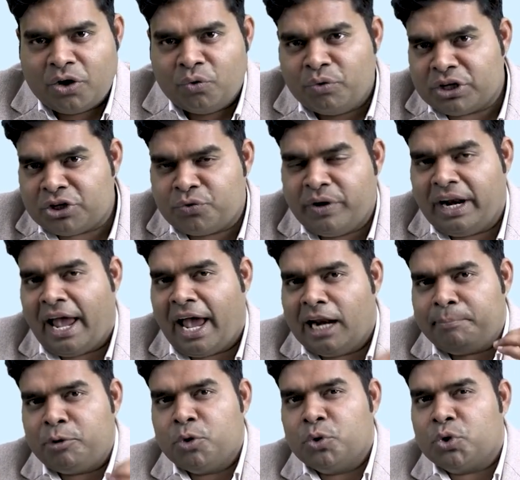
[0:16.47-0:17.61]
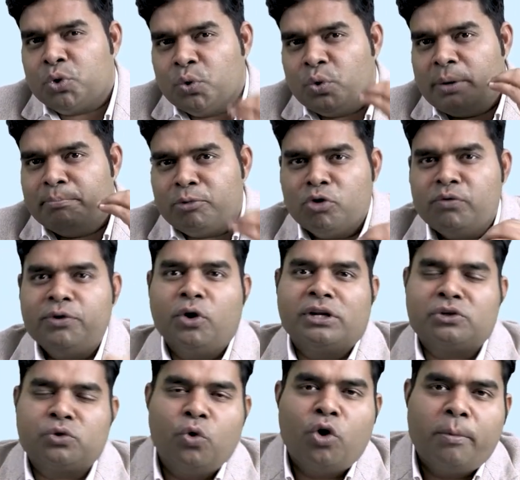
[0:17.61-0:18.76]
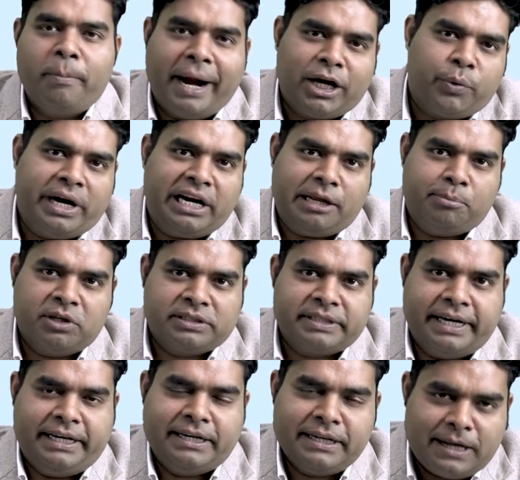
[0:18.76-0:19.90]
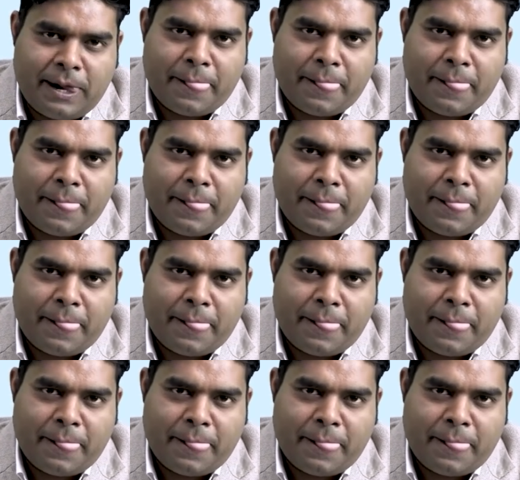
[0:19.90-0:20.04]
which will help you to improve your score by 20%.